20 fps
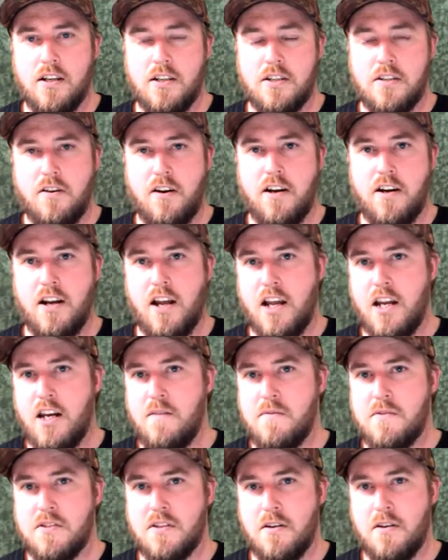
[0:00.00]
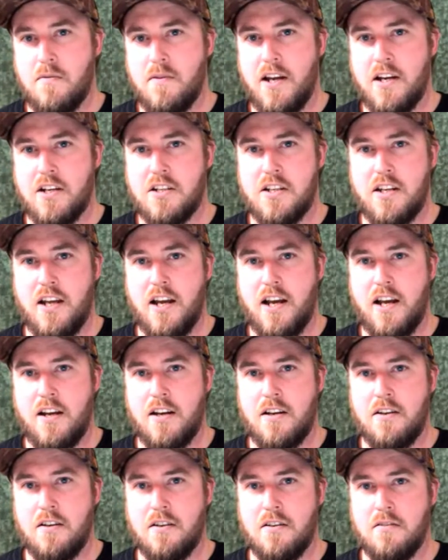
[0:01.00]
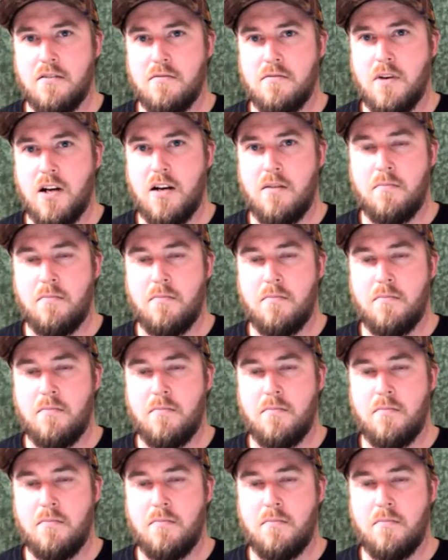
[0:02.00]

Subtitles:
Australian natives, so we actually had a